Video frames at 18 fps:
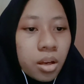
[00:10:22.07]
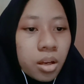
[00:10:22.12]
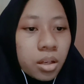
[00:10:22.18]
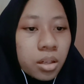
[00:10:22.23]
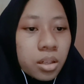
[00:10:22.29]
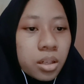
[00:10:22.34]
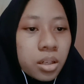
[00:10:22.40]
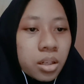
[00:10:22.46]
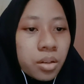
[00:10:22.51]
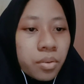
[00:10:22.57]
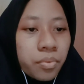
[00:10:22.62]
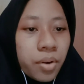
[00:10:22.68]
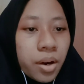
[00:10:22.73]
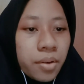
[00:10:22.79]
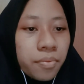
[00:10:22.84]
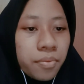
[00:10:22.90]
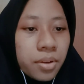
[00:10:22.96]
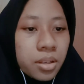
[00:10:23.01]
The
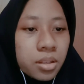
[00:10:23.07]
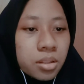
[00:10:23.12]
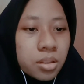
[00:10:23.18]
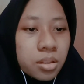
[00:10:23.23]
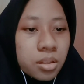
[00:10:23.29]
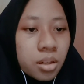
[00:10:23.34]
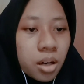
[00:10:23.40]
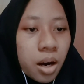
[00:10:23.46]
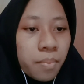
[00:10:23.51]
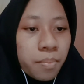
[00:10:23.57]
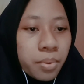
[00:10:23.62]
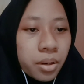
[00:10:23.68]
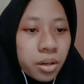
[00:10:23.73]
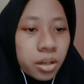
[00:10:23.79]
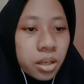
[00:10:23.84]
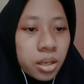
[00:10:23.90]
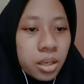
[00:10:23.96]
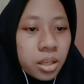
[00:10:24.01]
5 is rubber.
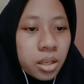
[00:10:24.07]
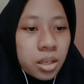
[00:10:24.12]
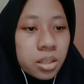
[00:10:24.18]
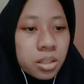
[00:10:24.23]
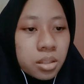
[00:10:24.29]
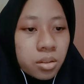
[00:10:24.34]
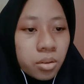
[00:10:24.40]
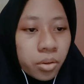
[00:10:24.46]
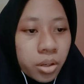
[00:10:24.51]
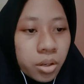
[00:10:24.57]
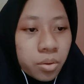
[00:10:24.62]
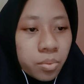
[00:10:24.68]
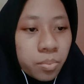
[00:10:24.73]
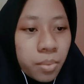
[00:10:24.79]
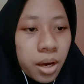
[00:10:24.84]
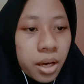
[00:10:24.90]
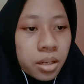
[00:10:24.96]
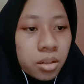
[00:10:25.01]
It is
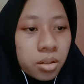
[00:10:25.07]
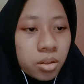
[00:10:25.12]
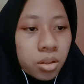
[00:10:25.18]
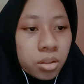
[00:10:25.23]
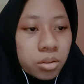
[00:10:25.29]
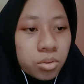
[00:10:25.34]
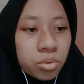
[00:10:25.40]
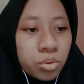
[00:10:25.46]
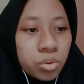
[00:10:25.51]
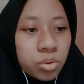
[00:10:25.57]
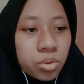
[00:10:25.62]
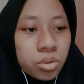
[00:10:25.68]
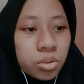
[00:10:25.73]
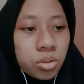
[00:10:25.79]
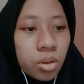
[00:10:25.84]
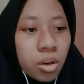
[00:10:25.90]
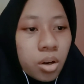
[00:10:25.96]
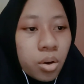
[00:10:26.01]
recommended not to use
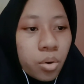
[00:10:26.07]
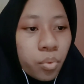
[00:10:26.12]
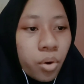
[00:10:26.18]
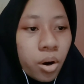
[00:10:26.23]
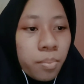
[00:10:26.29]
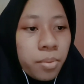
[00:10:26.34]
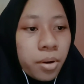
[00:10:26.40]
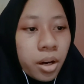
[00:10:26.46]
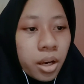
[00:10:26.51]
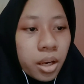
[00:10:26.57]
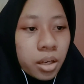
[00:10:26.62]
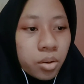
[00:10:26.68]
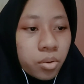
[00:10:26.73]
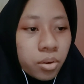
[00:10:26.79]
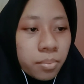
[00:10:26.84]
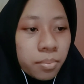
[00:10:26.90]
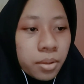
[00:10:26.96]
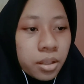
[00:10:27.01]
rubber
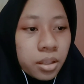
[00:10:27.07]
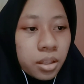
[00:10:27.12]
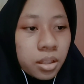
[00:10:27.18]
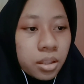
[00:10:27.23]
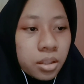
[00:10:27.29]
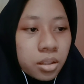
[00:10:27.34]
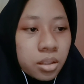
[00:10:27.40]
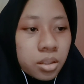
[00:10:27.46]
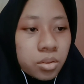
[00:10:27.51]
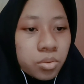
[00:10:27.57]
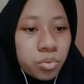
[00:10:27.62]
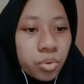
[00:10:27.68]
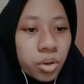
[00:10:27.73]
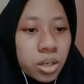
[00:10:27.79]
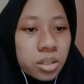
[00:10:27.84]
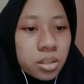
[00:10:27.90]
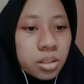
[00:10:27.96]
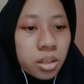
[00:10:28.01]
equipment in the
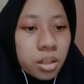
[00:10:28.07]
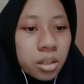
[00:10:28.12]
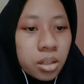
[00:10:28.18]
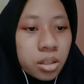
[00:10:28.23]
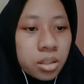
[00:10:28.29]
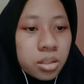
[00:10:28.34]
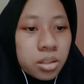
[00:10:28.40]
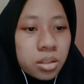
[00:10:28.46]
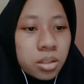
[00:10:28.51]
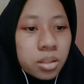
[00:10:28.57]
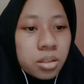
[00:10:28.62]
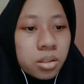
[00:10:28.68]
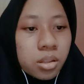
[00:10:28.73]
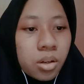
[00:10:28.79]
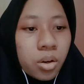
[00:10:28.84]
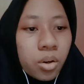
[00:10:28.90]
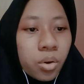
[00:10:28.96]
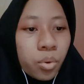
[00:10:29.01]
trace analysis.
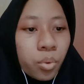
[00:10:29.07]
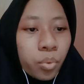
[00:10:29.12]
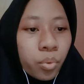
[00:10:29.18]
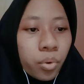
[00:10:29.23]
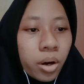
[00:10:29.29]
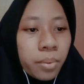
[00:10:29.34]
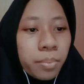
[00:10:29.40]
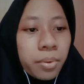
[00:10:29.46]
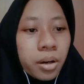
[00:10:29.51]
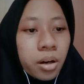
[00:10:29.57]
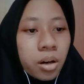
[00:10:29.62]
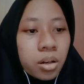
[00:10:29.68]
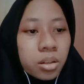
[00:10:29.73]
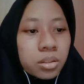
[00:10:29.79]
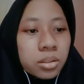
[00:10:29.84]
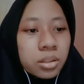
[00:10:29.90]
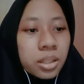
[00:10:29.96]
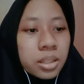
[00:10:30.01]
Rubber
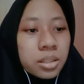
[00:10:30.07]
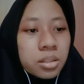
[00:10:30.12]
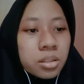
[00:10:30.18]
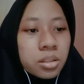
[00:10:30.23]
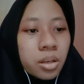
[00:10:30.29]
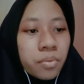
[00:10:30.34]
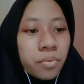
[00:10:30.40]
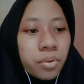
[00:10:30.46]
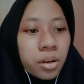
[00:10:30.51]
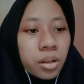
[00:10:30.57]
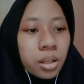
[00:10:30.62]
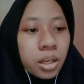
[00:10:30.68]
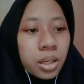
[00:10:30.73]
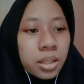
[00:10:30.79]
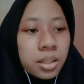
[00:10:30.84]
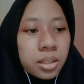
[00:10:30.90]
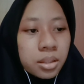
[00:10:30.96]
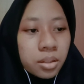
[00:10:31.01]
contains several
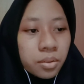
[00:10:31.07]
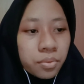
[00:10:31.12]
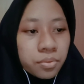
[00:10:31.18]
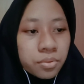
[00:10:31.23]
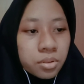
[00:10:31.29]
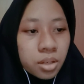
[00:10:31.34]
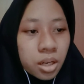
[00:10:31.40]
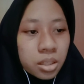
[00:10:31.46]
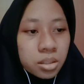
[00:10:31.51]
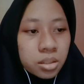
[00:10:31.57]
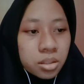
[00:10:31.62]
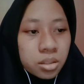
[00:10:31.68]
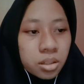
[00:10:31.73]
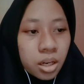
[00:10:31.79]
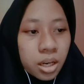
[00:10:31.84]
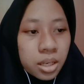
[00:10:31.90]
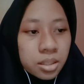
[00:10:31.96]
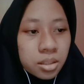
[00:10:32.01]
additives such
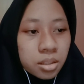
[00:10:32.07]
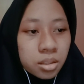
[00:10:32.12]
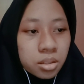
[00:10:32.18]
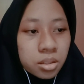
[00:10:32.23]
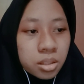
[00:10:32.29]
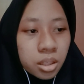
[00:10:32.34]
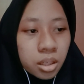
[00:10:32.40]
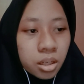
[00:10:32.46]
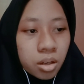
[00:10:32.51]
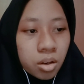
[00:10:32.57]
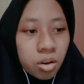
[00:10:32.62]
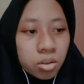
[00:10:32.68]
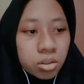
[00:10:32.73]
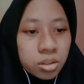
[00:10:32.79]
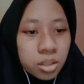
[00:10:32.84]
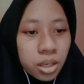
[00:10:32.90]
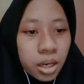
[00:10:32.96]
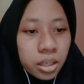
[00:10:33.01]
as zinc
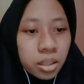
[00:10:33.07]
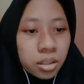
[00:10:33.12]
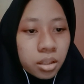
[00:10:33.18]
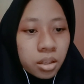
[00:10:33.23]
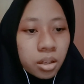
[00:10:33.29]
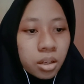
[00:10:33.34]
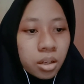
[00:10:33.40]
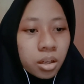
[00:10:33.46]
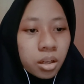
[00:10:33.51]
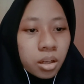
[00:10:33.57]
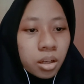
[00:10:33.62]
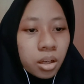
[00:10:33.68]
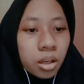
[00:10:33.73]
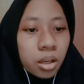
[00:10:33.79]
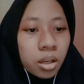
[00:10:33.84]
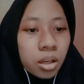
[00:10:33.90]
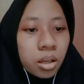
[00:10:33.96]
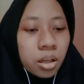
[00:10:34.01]
oxide,
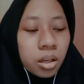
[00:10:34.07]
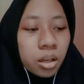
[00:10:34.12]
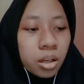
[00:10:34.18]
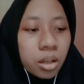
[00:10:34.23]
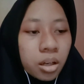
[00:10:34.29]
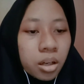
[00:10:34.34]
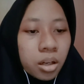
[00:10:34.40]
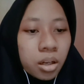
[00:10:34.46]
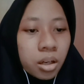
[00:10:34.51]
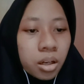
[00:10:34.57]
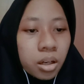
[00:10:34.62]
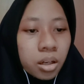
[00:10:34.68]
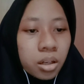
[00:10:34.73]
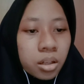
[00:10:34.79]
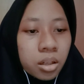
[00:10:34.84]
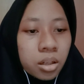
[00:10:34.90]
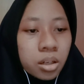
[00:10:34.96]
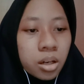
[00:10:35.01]
a
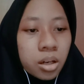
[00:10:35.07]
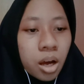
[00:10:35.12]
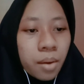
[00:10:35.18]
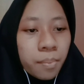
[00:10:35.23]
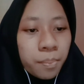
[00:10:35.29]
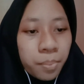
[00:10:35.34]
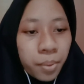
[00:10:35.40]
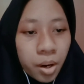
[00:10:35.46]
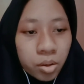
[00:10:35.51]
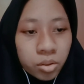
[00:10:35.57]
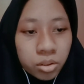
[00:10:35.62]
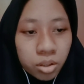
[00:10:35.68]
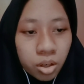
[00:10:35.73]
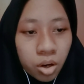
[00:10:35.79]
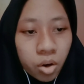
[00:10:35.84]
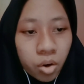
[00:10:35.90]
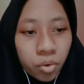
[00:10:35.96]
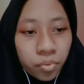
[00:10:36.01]
compound
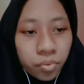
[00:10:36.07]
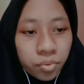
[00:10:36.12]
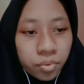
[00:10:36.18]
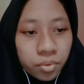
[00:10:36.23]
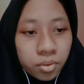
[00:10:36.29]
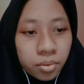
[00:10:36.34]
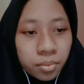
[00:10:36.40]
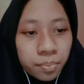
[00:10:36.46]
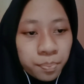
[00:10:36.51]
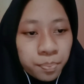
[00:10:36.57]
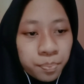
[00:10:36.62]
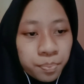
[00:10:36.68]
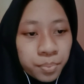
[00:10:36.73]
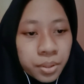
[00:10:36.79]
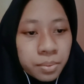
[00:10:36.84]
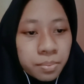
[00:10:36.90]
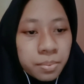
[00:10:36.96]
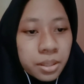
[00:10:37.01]
of
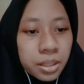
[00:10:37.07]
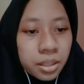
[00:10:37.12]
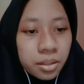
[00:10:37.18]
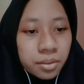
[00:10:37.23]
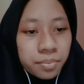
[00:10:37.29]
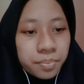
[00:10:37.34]
Pb.